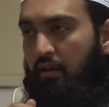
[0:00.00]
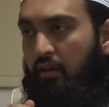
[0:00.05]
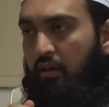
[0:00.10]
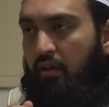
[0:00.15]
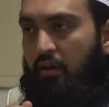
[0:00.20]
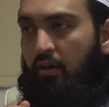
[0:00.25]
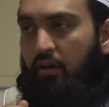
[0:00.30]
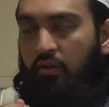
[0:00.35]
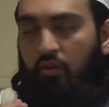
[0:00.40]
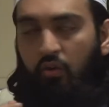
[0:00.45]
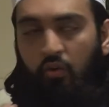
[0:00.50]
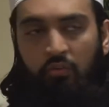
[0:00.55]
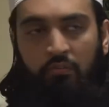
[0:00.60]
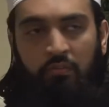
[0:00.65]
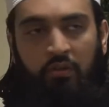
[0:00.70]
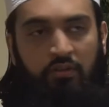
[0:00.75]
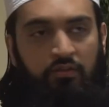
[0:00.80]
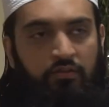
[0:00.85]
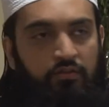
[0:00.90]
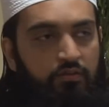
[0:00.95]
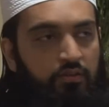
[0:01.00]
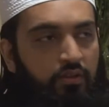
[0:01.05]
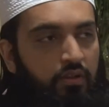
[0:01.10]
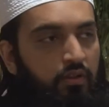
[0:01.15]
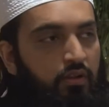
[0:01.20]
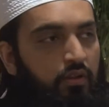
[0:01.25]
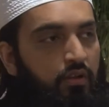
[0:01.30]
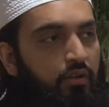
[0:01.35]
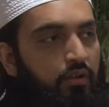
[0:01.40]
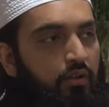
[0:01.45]
you know, humans
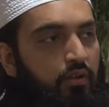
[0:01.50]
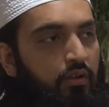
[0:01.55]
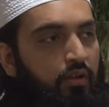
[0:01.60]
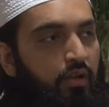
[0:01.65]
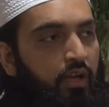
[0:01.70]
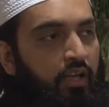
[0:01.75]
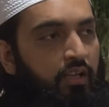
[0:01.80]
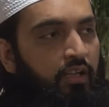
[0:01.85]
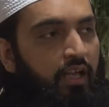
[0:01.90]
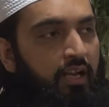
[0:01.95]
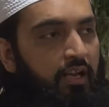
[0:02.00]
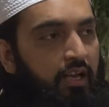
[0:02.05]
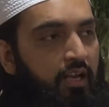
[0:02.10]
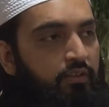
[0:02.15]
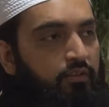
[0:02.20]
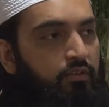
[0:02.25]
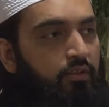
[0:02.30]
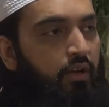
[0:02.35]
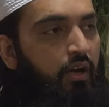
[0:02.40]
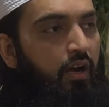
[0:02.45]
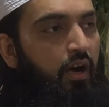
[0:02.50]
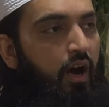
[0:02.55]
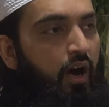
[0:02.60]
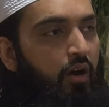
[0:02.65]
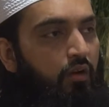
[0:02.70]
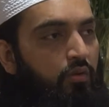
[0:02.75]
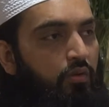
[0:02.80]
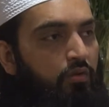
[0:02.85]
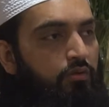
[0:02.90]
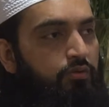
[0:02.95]
in their nature
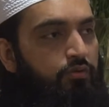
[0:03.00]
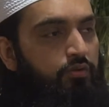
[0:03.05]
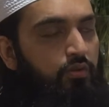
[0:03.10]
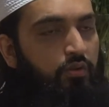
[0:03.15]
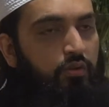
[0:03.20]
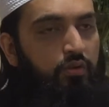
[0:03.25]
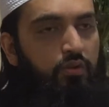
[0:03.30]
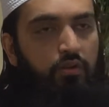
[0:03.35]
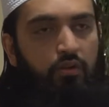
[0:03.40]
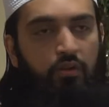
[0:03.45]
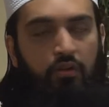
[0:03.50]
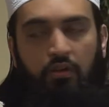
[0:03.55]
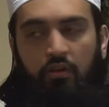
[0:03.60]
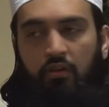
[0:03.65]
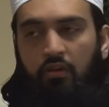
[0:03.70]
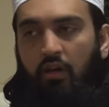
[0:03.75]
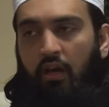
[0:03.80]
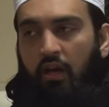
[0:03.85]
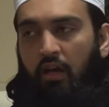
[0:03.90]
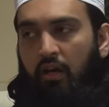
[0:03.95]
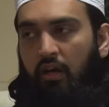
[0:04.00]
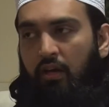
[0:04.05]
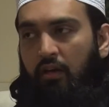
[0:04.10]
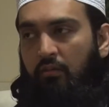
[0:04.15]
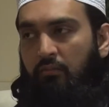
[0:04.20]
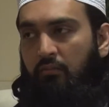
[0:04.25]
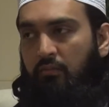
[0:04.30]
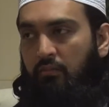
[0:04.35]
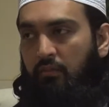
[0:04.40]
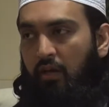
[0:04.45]
are also
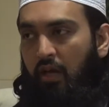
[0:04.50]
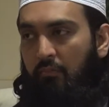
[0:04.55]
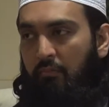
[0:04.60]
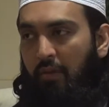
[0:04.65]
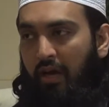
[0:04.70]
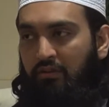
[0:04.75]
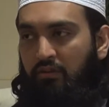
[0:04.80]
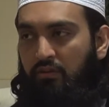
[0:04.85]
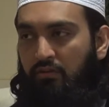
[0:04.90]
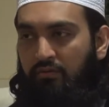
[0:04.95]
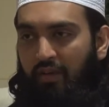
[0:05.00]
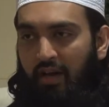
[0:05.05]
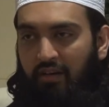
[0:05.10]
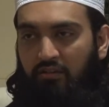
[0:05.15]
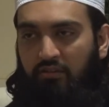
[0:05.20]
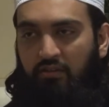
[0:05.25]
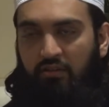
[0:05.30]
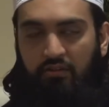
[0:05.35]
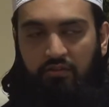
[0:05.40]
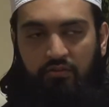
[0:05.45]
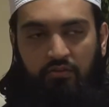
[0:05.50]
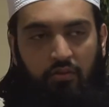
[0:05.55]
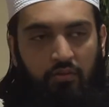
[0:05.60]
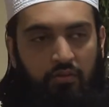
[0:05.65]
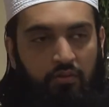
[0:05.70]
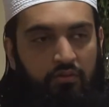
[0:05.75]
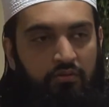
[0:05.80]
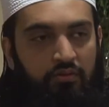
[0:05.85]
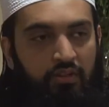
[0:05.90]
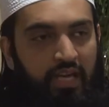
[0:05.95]
um, manufacturers
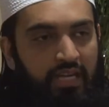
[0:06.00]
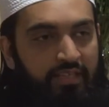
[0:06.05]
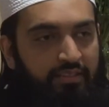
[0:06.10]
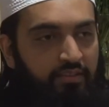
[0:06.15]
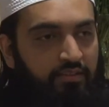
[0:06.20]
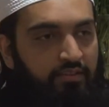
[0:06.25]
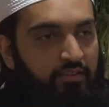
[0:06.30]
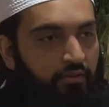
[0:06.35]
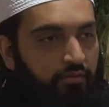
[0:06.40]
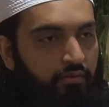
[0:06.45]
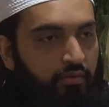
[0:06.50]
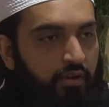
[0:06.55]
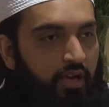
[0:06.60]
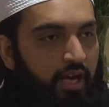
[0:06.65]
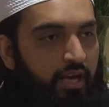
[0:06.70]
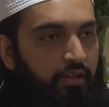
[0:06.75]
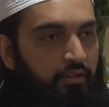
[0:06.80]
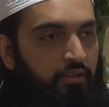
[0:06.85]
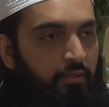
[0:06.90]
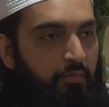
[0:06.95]
or creators, if you like.